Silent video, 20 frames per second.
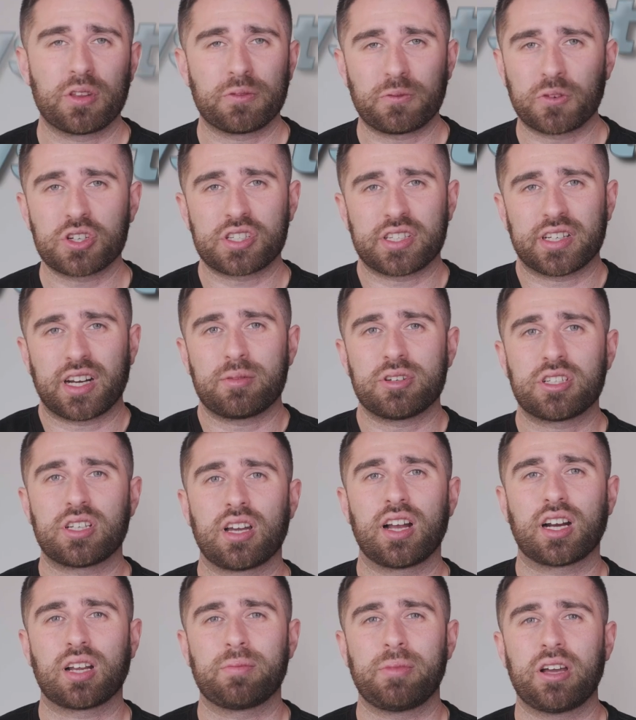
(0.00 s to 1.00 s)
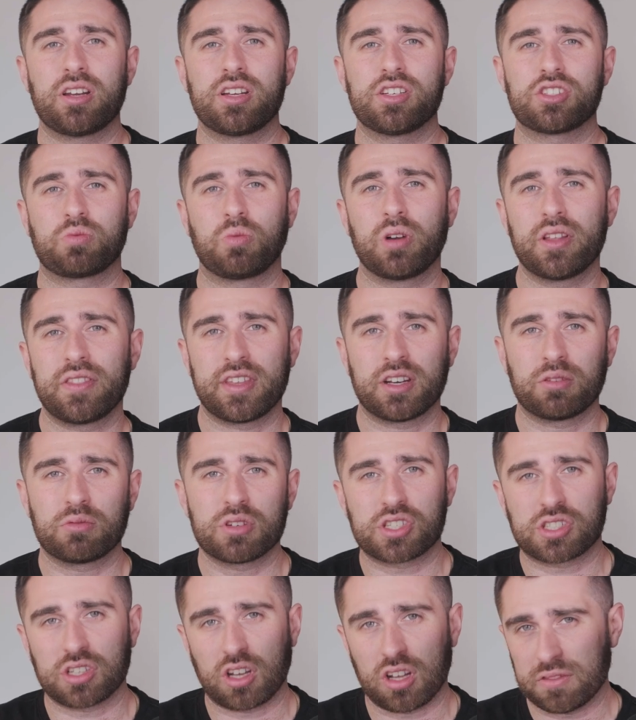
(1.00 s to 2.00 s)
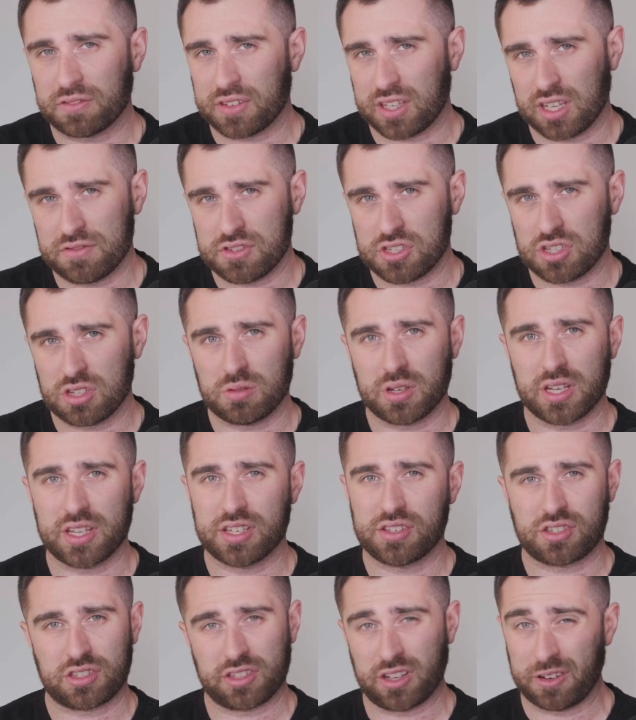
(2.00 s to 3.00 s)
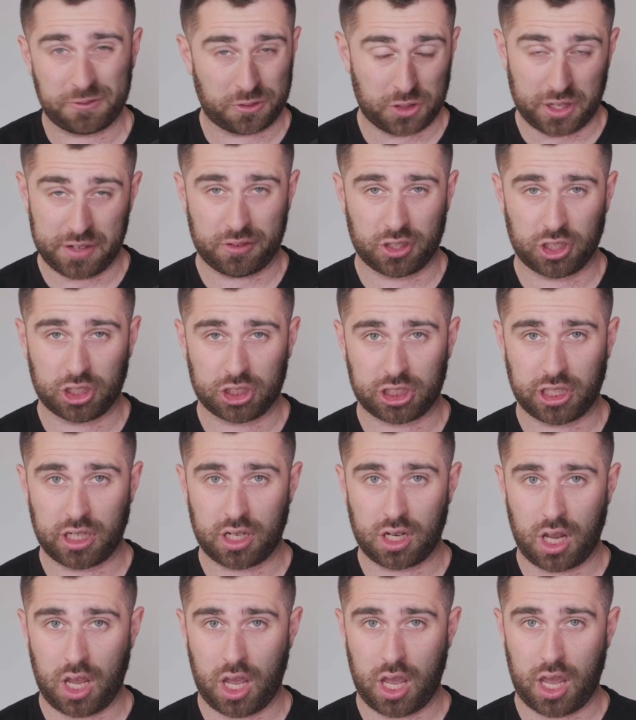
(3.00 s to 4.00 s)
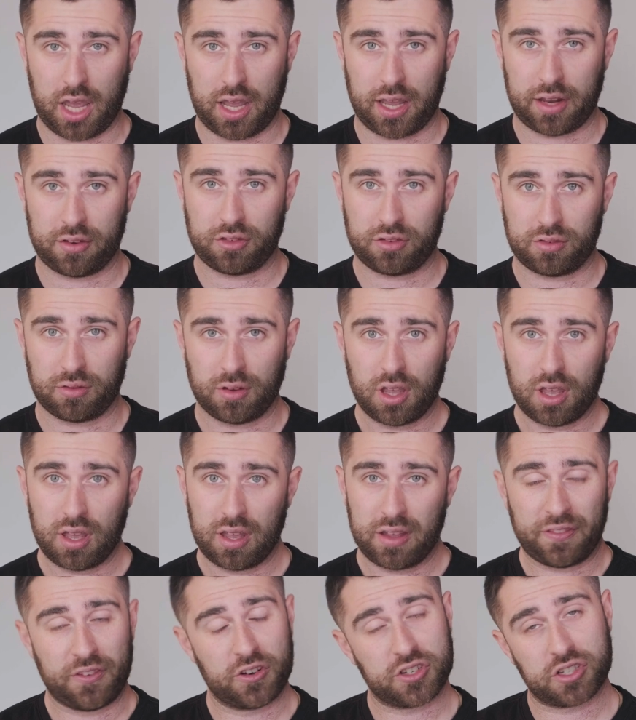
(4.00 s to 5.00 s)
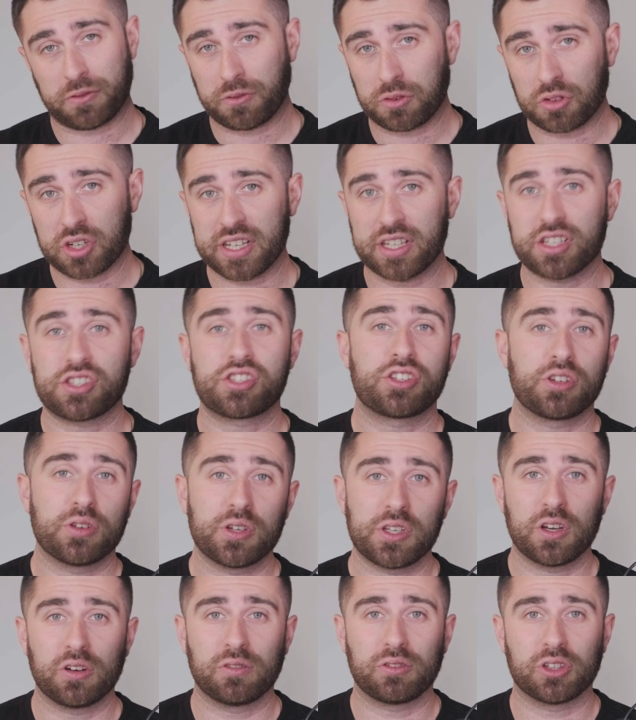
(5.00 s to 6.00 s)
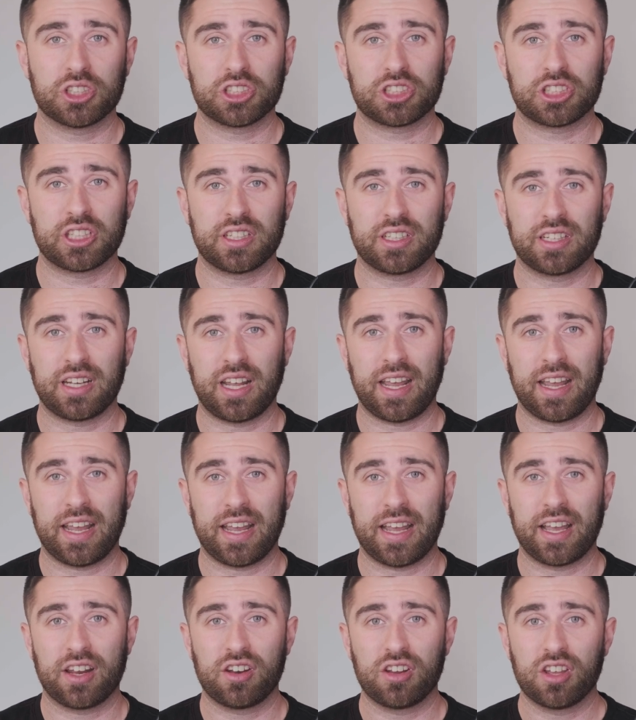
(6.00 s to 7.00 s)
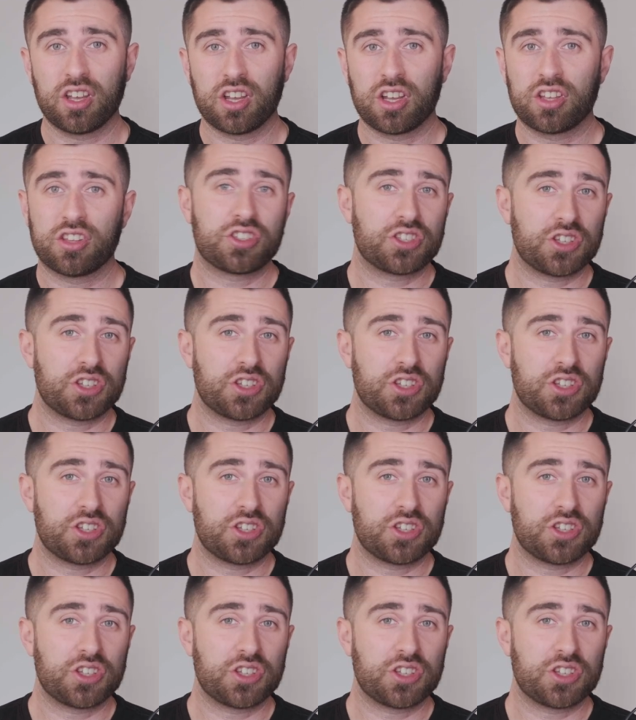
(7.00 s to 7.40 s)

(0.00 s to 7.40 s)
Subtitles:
the first thing I'm gonna talk about is one thing Resolve gives you is a free version. And there's a free and a studio version, and the